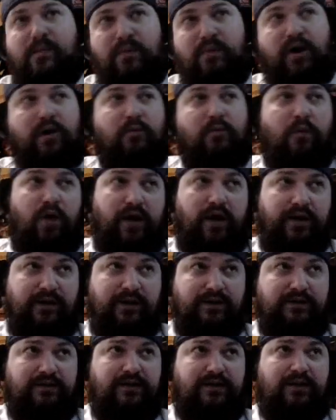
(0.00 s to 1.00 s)
part one
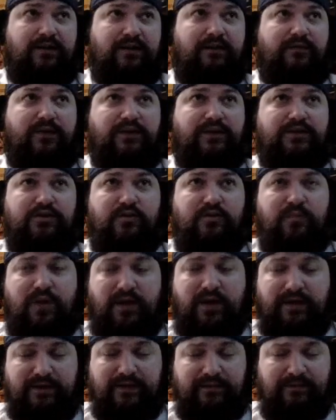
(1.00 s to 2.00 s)
of a
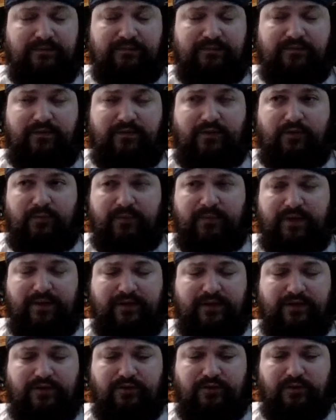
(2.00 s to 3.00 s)
two-part film that
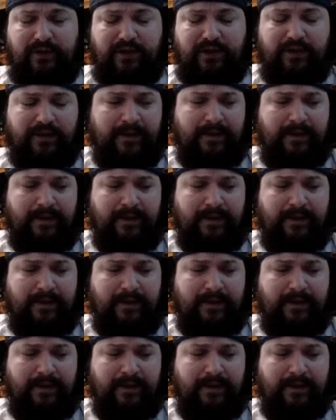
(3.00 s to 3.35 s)
they're doing.